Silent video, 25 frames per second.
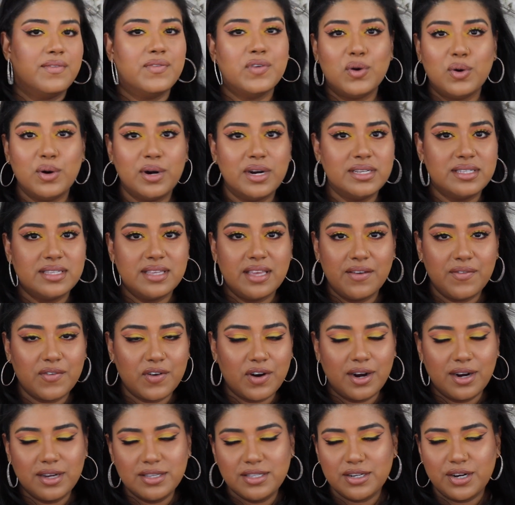Of course, gift
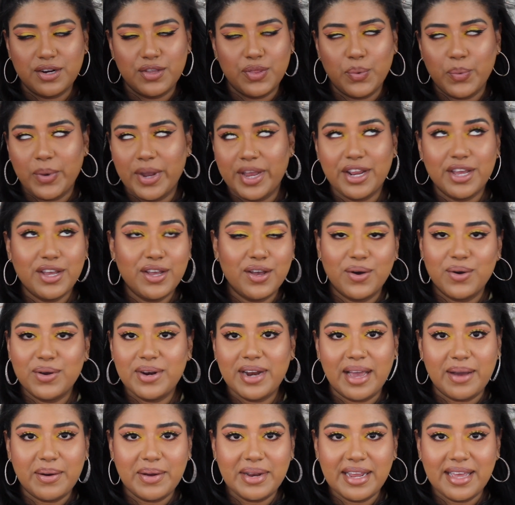cards are the way to go
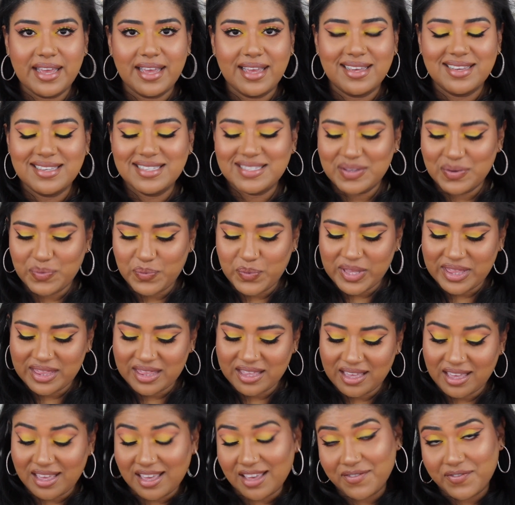nowadays with
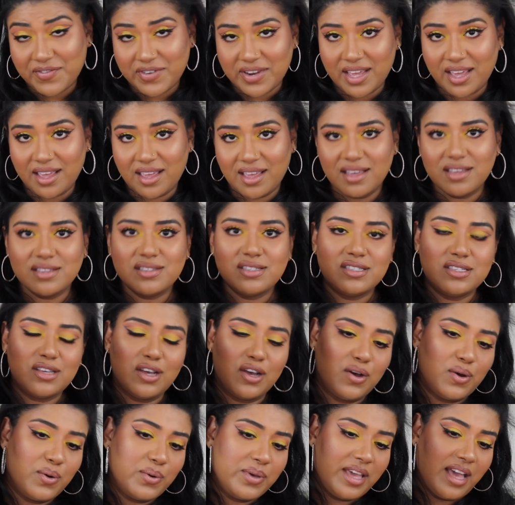gifting.
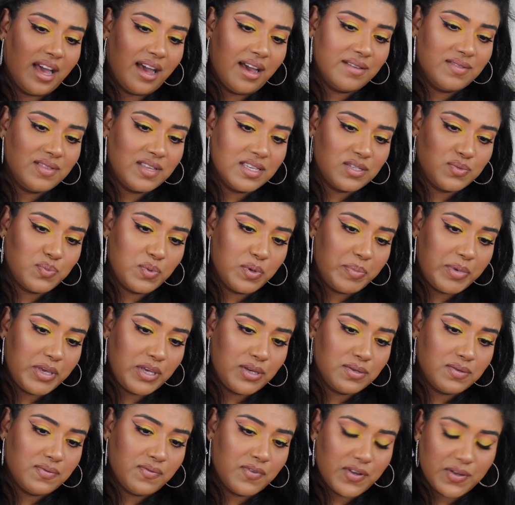So yeah, this will be
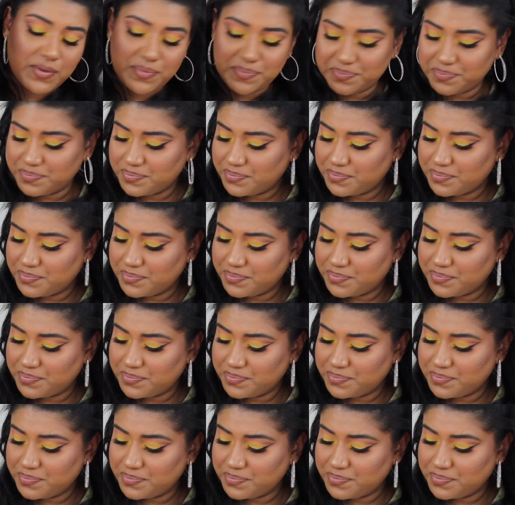useful.